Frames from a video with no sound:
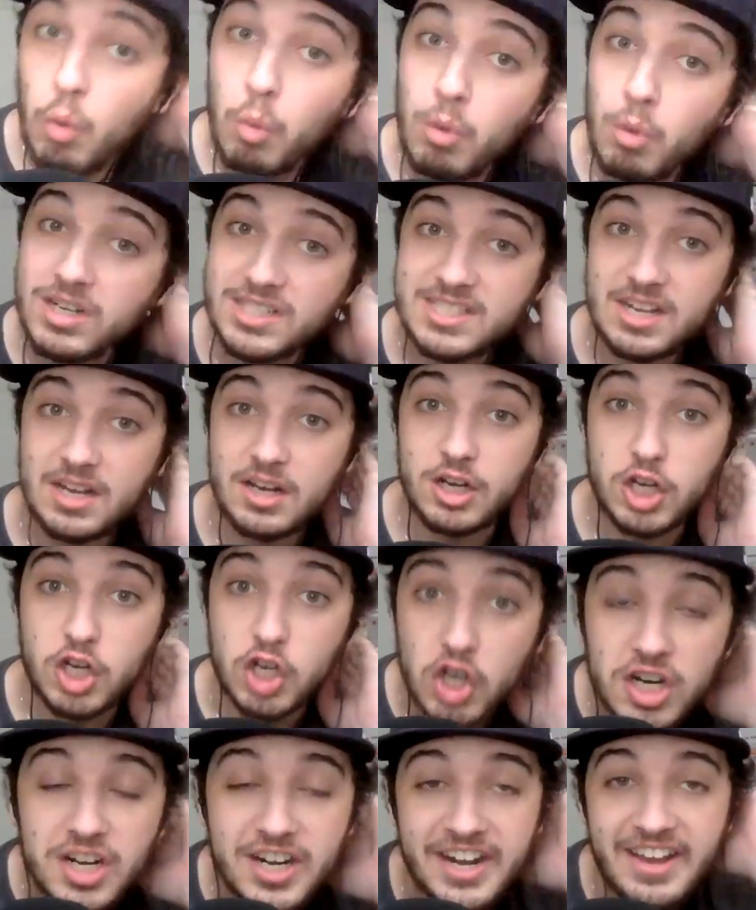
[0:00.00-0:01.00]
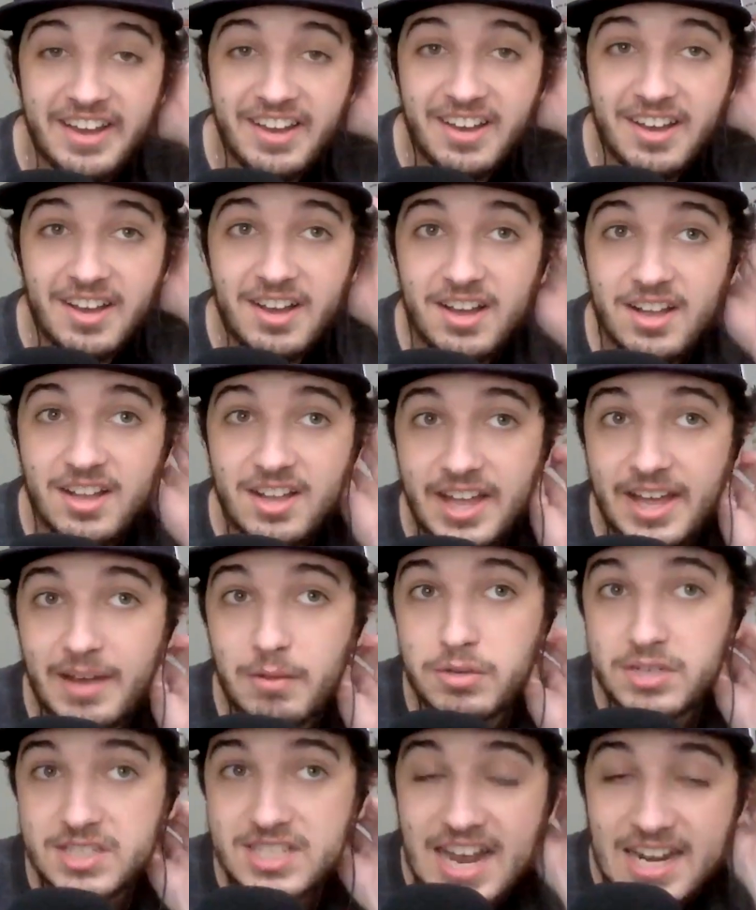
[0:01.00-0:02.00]
was good
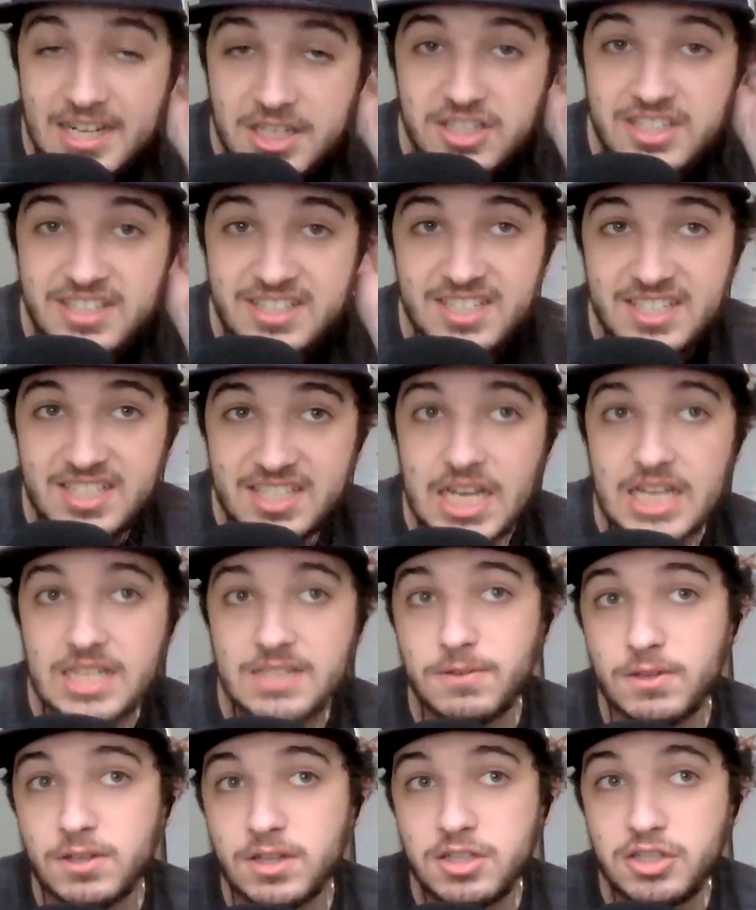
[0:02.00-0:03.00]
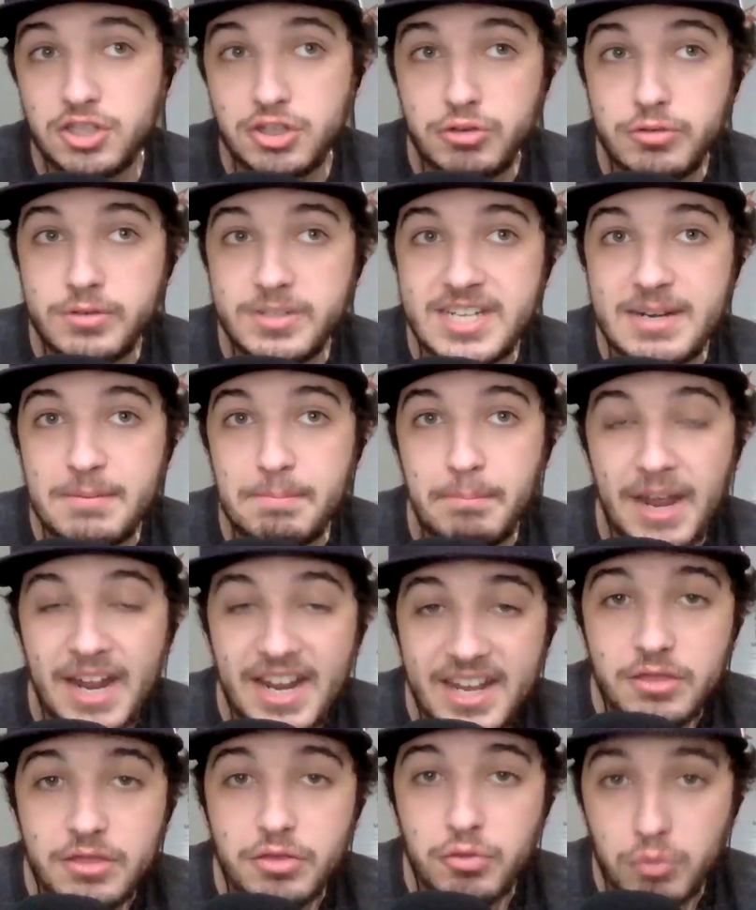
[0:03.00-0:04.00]
and was actually successful? The dude didn't
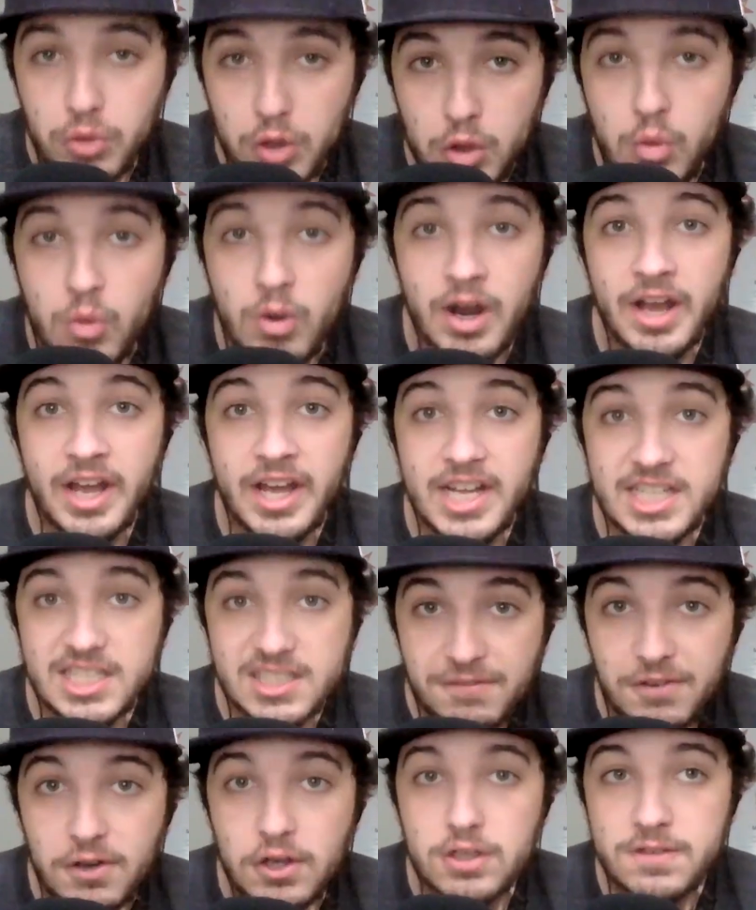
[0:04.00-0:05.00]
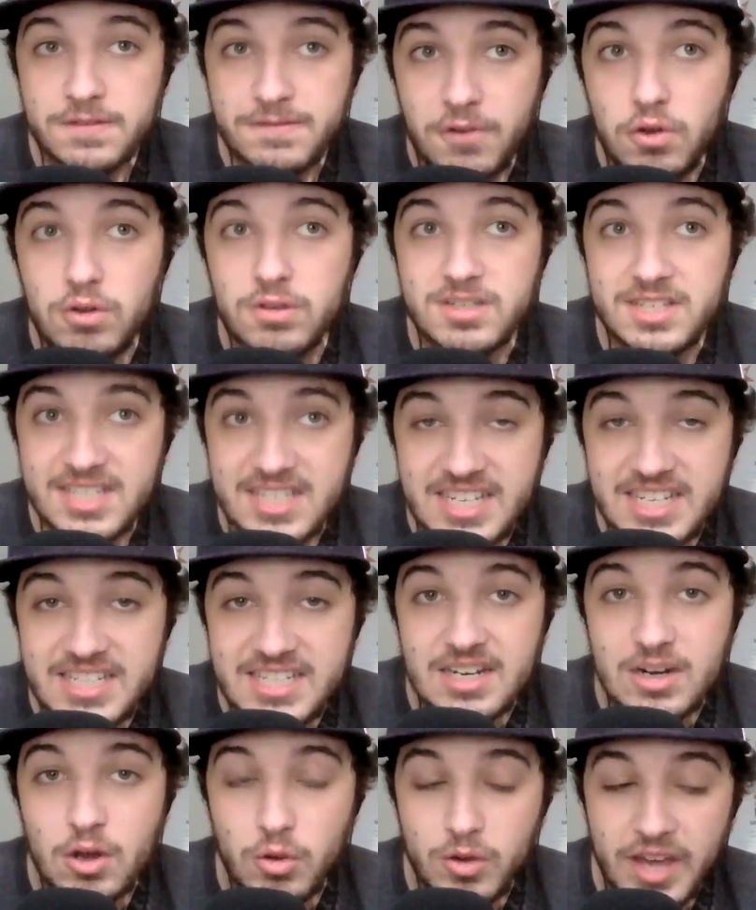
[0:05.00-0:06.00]
it through his first full
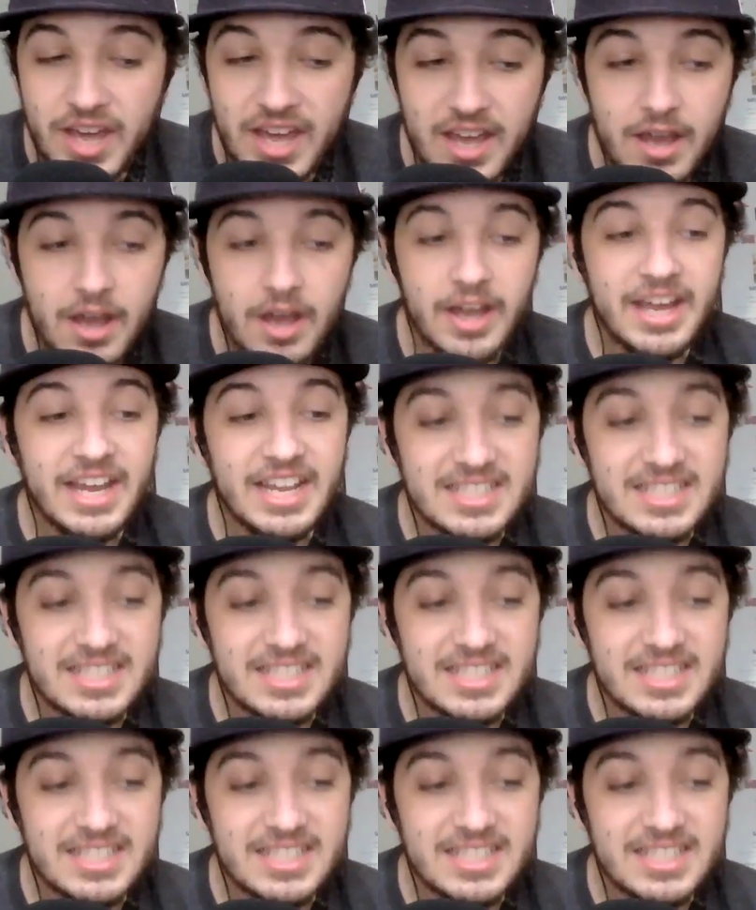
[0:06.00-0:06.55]
season, okay?